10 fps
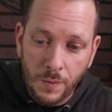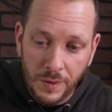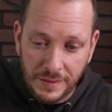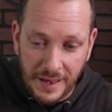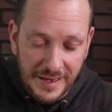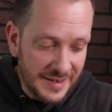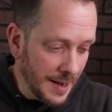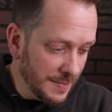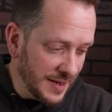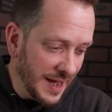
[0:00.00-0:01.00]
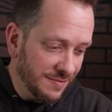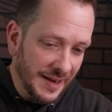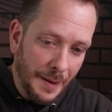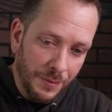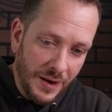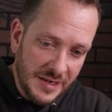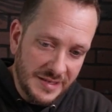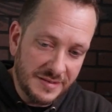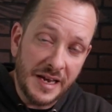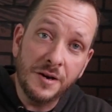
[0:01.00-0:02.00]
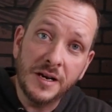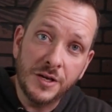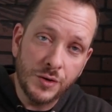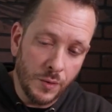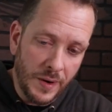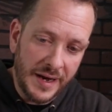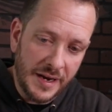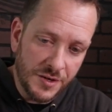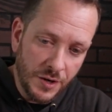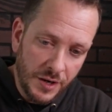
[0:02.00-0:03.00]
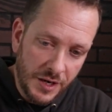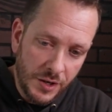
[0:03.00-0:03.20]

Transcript: with any time that you have Flaperons, if say you're gonna do a right hand turn and